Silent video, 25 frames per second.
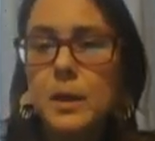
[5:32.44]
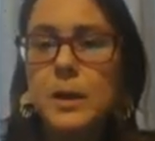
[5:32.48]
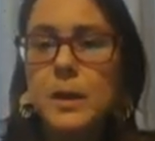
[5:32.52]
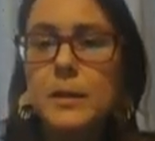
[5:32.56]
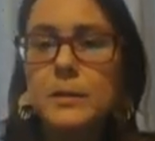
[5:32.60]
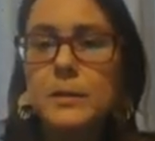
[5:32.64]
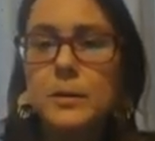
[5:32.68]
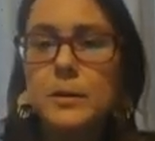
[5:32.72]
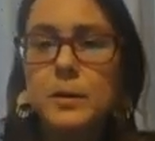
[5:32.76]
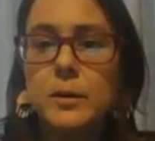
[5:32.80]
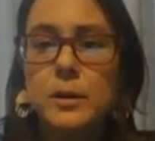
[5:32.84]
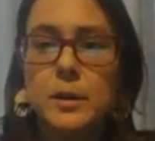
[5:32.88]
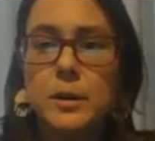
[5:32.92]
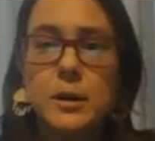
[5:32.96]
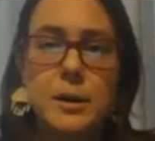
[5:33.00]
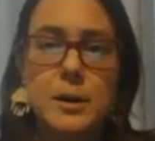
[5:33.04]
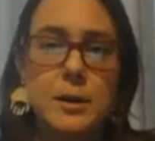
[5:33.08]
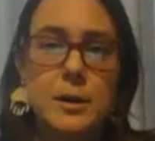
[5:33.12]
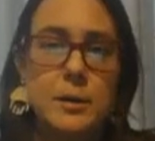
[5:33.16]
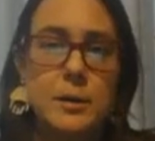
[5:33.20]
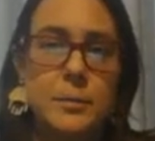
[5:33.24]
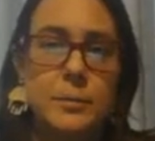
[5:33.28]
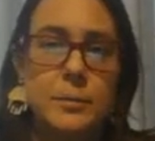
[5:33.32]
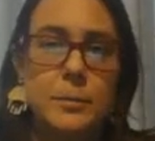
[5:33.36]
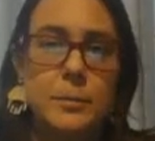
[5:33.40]
There
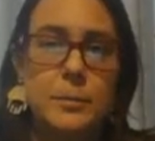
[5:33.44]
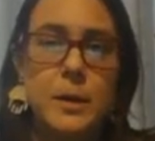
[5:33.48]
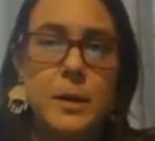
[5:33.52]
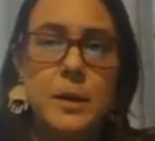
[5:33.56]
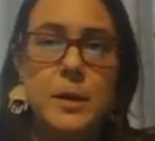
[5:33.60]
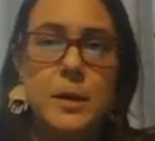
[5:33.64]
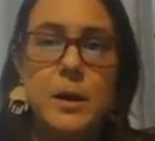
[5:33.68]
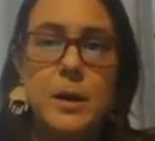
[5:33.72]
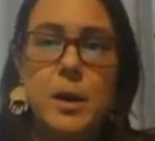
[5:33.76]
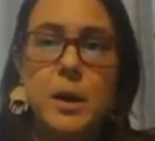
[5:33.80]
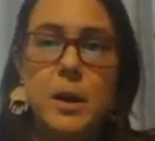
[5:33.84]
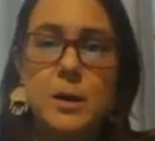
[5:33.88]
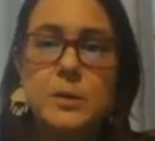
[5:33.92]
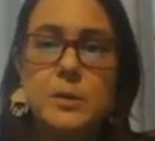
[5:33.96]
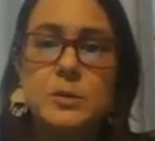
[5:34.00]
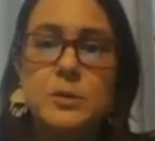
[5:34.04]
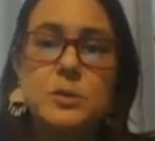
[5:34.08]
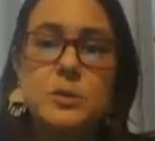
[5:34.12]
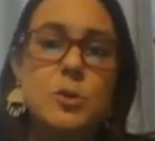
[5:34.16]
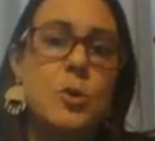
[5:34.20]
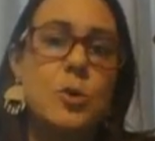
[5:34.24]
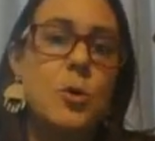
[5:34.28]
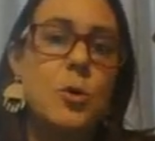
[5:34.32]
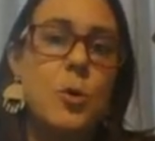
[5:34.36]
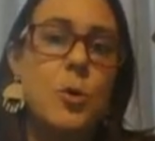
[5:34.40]
are
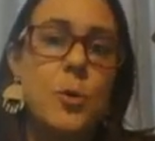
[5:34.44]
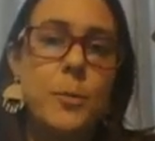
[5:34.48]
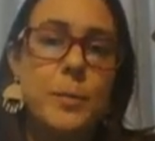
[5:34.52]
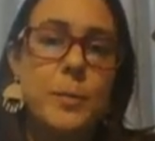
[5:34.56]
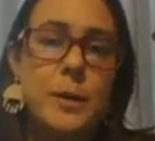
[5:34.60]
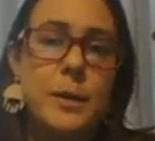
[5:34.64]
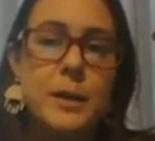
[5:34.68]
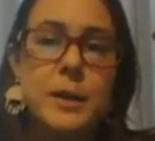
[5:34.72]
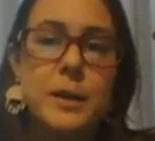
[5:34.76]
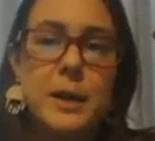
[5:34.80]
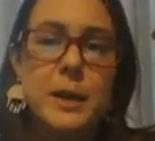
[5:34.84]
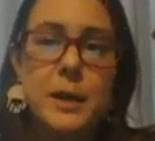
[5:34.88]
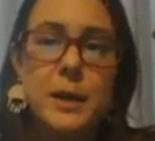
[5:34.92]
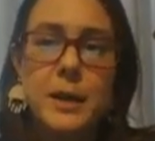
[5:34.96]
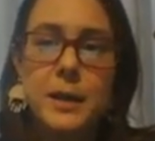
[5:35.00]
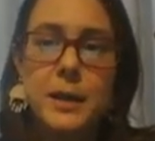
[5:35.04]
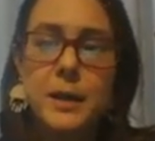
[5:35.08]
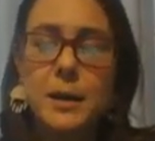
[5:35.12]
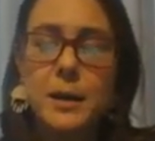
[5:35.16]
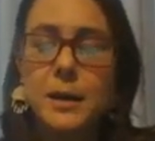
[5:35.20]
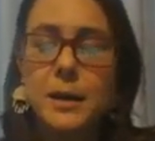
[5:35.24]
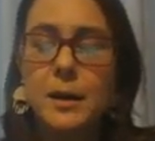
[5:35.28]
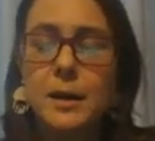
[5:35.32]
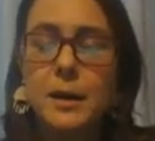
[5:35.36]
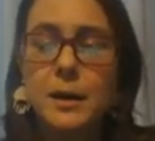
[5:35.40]
so many
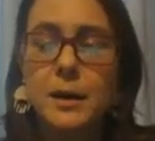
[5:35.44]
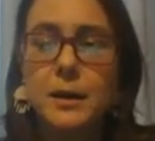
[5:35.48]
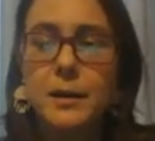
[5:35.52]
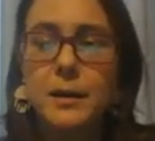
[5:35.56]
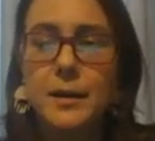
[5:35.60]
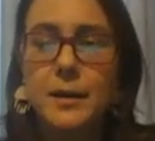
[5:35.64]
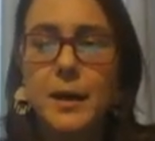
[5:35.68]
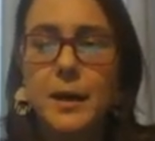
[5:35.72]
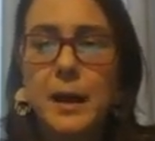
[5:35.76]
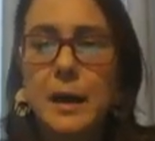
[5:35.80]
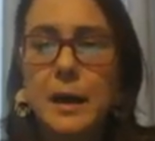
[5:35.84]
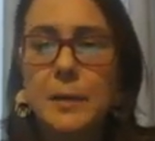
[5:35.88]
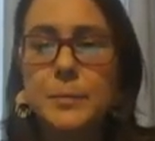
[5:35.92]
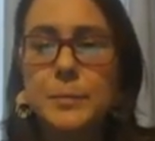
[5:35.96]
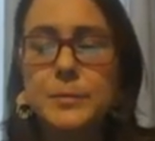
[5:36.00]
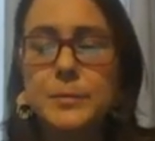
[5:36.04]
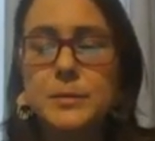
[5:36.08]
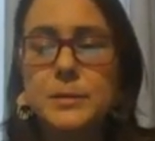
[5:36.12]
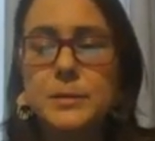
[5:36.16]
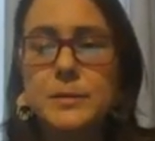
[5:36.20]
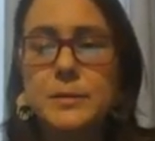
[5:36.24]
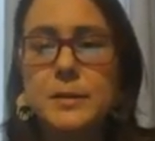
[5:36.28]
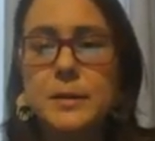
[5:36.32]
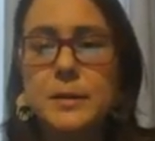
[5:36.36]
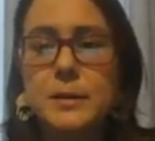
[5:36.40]

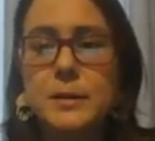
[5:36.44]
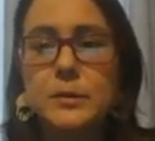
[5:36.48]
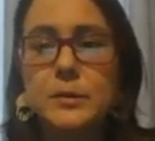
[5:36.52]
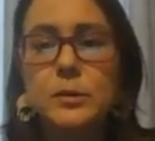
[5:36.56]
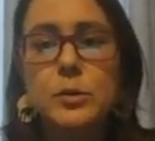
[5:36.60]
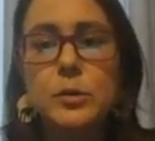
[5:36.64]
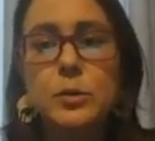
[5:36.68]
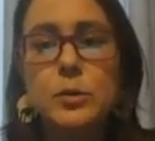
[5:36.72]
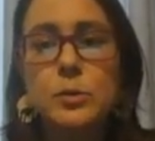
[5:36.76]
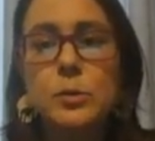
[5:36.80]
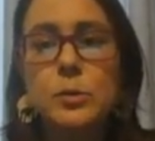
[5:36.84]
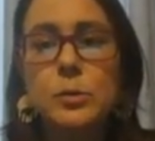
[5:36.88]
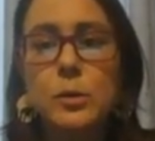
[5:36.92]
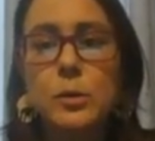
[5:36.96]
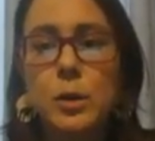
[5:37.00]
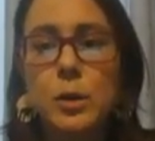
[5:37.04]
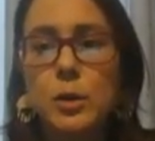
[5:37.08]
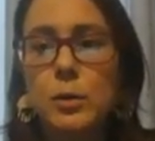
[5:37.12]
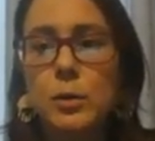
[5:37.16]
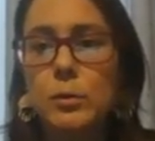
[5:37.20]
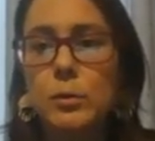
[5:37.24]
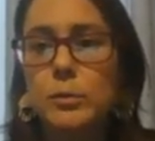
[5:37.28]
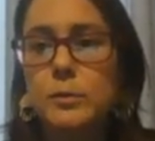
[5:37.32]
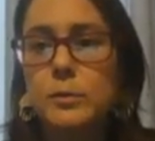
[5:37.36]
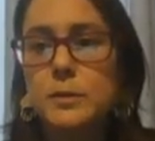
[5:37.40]
apps that Google
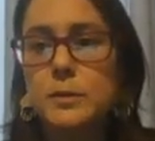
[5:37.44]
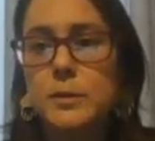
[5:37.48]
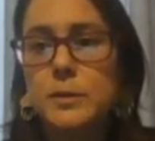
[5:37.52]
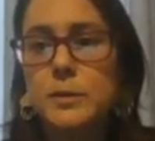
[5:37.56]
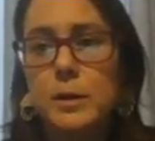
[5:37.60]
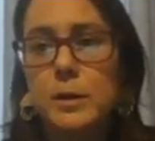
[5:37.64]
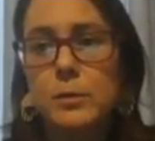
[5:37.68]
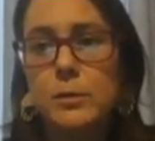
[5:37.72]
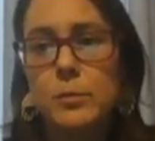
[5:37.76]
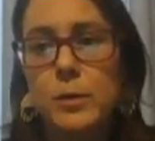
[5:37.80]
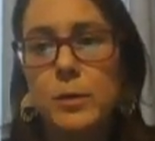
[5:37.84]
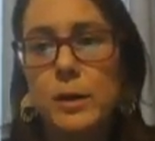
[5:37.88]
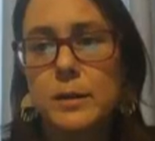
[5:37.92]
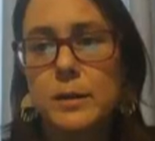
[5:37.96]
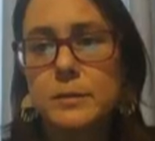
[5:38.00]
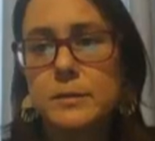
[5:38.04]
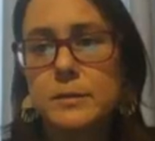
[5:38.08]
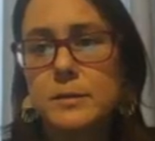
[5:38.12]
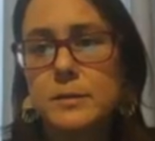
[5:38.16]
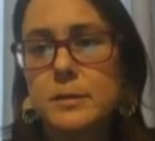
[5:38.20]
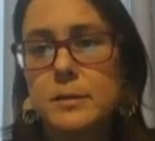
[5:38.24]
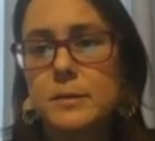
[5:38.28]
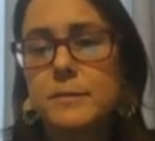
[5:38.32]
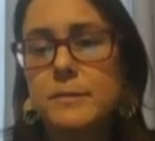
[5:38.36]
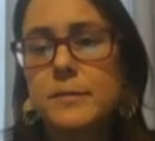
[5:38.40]
owns and runs
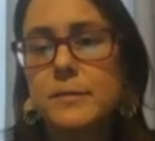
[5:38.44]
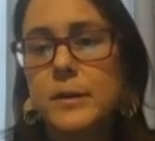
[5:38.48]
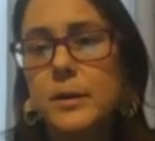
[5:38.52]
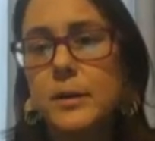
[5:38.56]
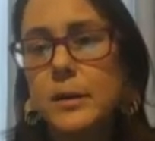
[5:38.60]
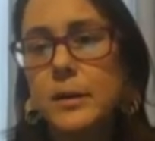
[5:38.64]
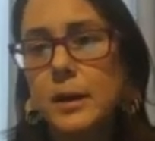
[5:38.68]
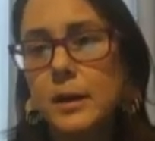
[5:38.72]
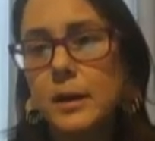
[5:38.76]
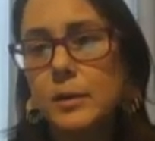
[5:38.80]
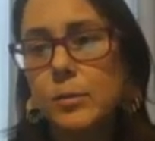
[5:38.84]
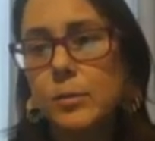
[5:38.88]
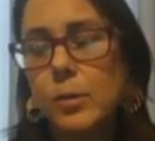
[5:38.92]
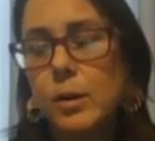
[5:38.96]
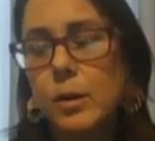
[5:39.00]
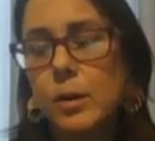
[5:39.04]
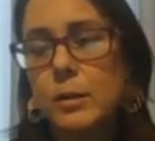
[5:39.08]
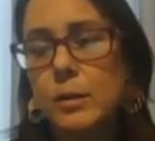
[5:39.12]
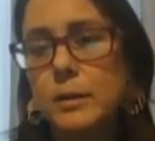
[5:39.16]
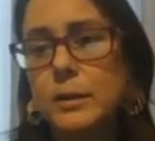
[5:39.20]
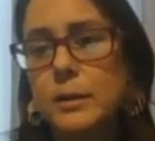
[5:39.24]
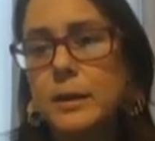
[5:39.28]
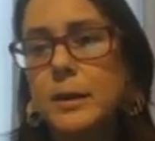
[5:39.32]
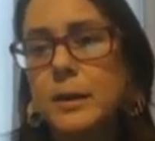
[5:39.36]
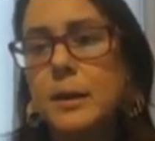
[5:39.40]
that are very high
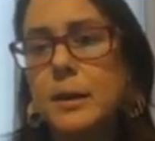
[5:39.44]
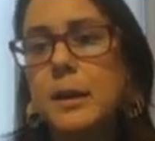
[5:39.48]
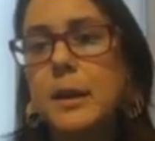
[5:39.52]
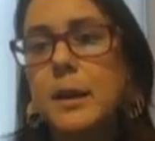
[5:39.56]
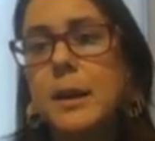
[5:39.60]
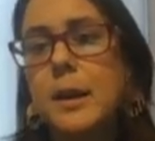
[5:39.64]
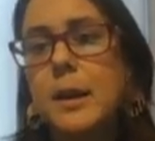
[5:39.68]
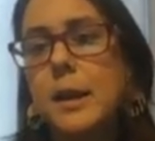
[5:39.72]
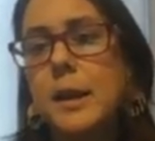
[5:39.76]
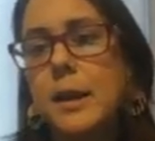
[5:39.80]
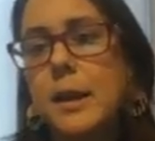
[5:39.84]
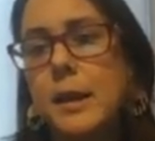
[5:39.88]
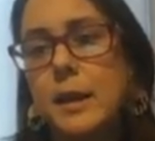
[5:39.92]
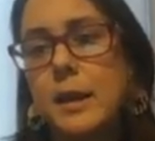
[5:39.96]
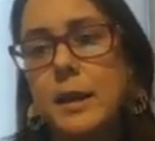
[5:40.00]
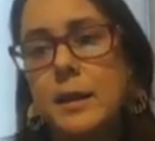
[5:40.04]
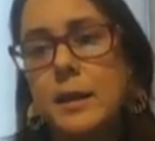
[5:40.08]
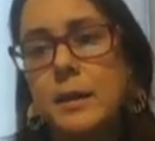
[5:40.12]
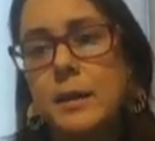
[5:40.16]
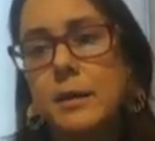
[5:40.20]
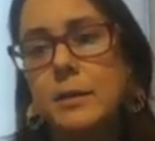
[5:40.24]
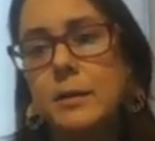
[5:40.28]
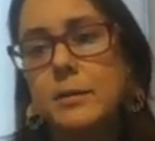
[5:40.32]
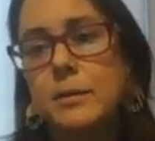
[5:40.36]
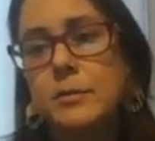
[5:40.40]
quality
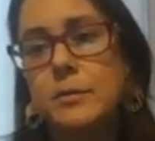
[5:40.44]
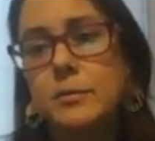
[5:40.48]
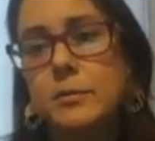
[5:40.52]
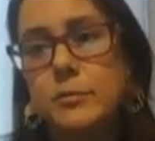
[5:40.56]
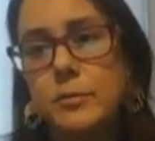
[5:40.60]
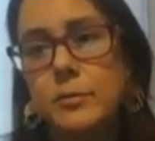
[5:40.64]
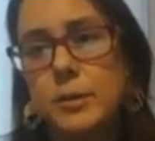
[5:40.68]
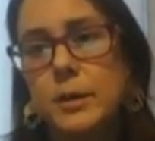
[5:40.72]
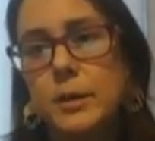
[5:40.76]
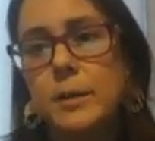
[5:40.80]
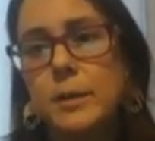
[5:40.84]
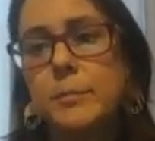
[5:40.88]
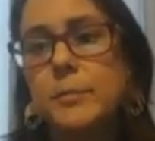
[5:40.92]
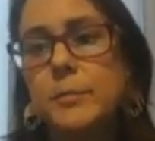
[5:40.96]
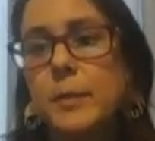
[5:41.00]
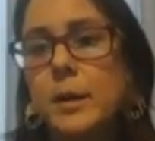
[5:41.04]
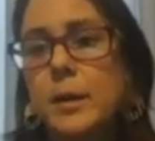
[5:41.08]
and free.